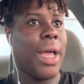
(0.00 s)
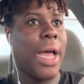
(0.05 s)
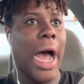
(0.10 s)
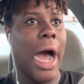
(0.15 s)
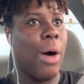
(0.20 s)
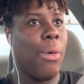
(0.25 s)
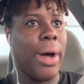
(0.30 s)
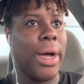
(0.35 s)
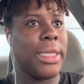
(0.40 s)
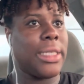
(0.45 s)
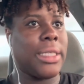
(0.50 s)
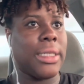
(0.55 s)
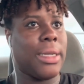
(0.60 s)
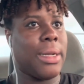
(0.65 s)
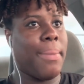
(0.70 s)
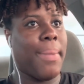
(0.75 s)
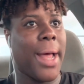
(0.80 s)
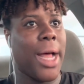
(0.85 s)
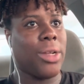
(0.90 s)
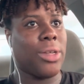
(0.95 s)
I wasn't
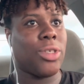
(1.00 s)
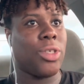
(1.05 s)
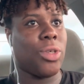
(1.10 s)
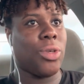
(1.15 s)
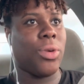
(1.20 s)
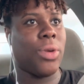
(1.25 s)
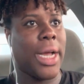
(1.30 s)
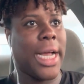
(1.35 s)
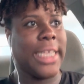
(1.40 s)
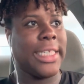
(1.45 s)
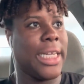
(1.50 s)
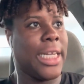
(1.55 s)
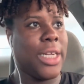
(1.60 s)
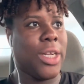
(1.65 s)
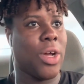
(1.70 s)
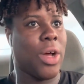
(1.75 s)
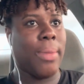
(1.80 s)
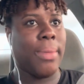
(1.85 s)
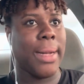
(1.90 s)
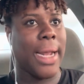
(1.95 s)
about to. I said,
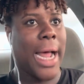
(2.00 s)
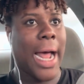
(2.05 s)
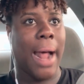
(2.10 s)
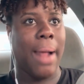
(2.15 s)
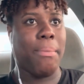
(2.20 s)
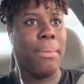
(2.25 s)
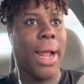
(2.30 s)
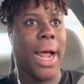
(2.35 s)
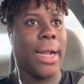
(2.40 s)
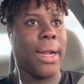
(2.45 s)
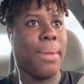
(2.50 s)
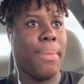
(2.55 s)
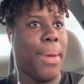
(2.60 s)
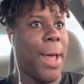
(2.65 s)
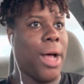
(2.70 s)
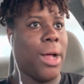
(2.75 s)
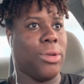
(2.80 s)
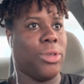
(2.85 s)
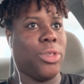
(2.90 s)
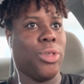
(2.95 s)
no, I'm not
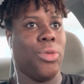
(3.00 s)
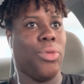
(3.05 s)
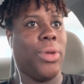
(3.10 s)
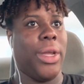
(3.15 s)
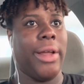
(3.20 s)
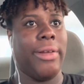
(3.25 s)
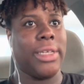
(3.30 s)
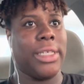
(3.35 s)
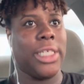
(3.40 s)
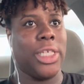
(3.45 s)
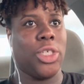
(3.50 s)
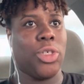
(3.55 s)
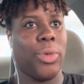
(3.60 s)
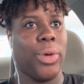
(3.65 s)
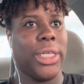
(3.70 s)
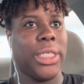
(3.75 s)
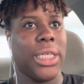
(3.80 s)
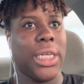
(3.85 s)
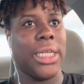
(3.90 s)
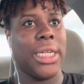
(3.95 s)
about to give the
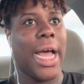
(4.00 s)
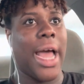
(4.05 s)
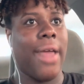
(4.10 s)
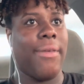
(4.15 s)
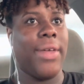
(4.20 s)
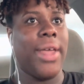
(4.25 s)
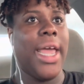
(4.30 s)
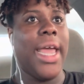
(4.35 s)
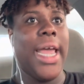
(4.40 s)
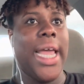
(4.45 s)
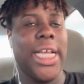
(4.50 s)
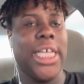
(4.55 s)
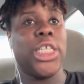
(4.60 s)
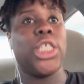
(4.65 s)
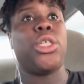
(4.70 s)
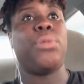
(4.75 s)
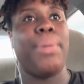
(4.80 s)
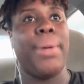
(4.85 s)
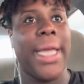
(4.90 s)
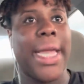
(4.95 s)
situation life and
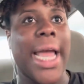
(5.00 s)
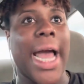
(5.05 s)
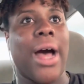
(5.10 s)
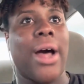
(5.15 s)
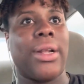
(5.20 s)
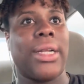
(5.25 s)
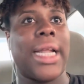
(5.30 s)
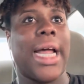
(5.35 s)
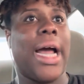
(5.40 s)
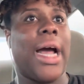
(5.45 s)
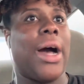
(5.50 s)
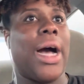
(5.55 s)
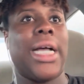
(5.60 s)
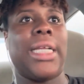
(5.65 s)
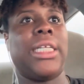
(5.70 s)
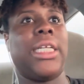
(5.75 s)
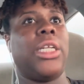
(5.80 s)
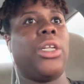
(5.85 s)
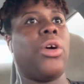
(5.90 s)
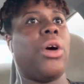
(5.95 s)
speak out loud. I
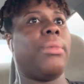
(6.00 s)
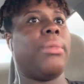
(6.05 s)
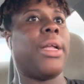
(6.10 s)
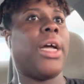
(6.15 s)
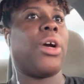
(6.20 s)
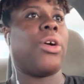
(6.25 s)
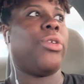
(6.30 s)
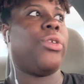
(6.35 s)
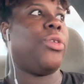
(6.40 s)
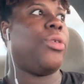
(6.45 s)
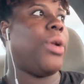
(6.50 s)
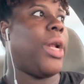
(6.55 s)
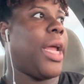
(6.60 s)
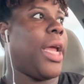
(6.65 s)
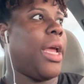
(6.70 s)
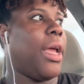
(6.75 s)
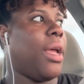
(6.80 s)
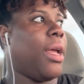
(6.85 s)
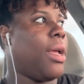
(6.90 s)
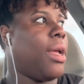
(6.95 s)
said, no, I'm not going to do
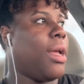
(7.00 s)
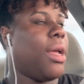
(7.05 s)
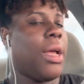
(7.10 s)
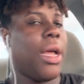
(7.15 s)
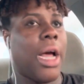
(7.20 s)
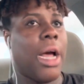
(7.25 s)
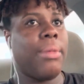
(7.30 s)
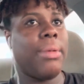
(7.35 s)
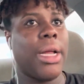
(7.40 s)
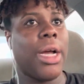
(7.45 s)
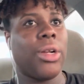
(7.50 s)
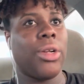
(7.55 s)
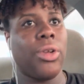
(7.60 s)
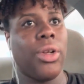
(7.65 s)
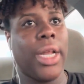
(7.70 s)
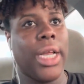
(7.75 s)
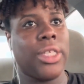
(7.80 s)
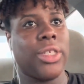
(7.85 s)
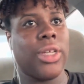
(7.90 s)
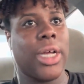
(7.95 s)
that. I'm not going to do that.